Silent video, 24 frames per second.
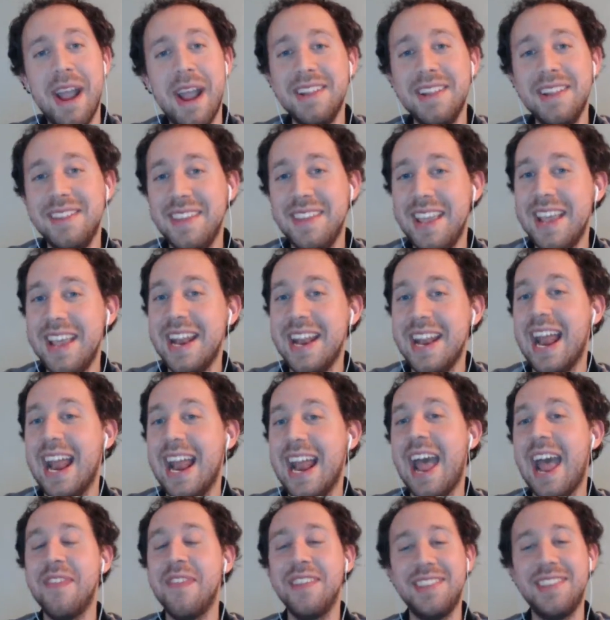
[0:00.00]
did, and I
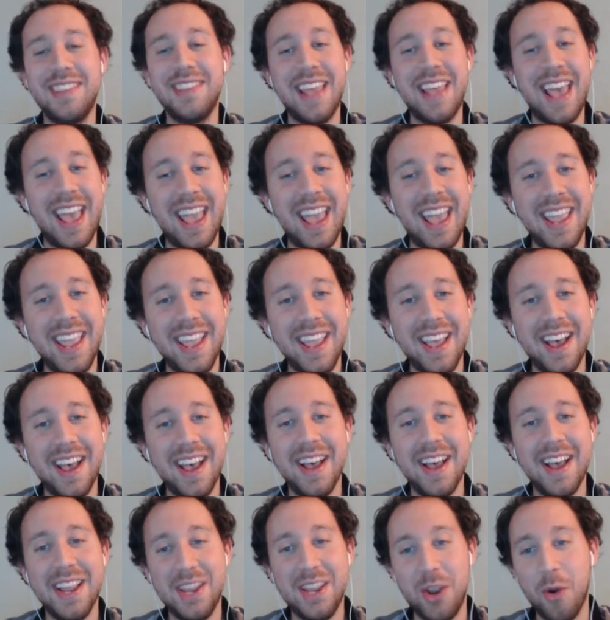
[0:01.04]
have to say,
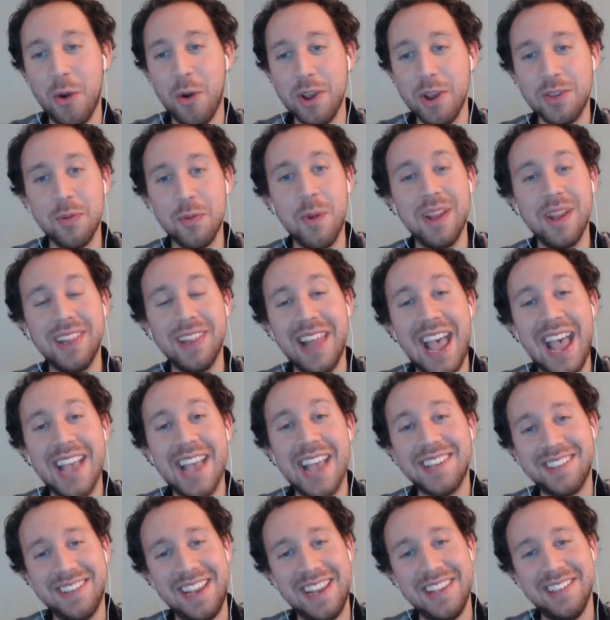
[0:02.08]
yours won
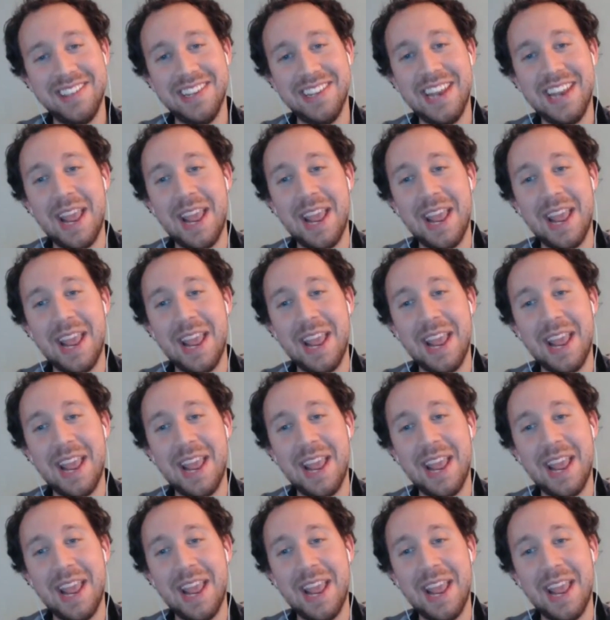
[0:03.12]
last season,